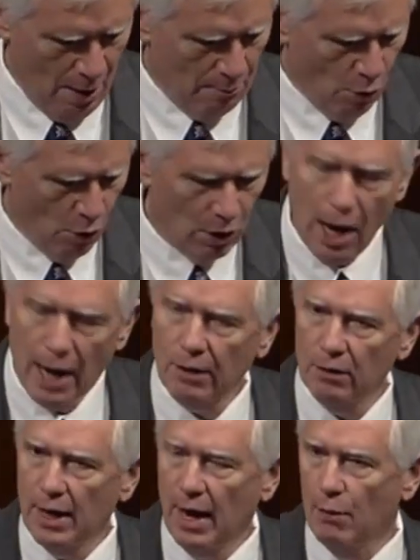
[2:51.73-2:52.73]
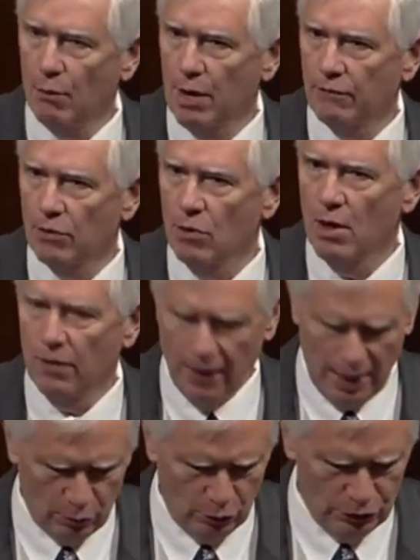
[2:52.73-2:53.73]
More likely, however,
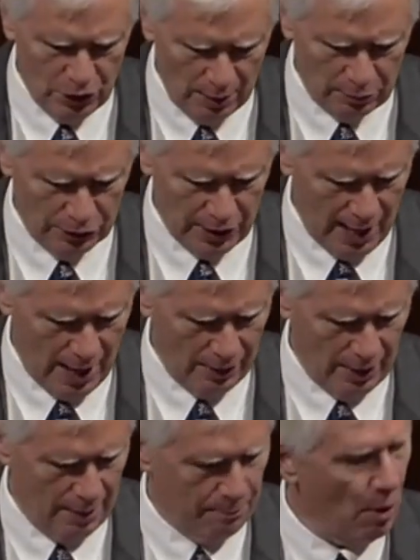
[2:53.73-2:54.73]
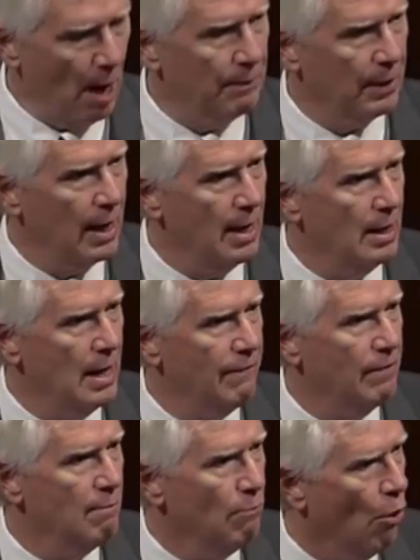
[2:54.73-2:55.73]
they will double down and propagate
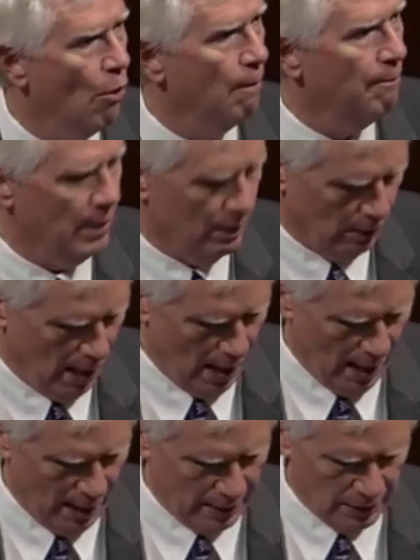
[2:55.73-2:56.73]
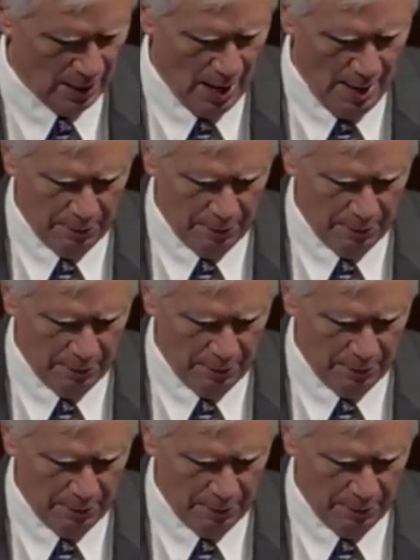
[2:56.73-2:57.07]
even more big lies,